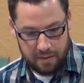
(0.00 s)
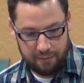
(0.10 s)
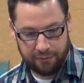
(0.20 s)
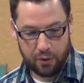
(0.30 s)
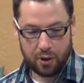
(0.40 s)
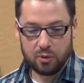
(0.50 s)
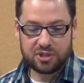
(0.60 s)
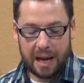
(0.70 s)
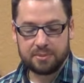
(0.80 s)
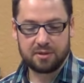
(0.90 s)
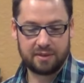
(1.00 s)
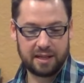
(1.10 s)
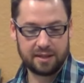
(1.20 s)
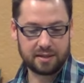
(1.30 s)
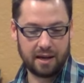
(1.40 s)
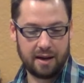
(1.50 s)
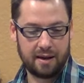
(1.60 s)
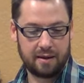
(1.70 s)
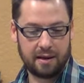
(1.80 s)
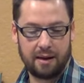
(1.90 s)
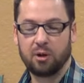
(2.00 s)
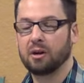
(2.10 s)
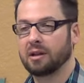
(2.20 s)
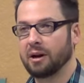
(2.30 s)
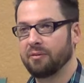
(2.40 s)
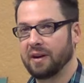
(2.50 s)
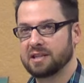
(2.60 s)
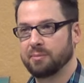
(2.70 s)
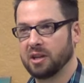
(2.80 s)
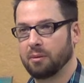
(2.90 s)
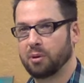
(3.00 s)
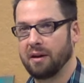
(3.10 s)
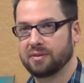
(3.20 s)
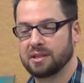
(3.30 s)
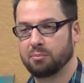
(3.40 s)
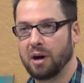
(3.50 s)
For those types of things, I'm going to clarify something on prophecy.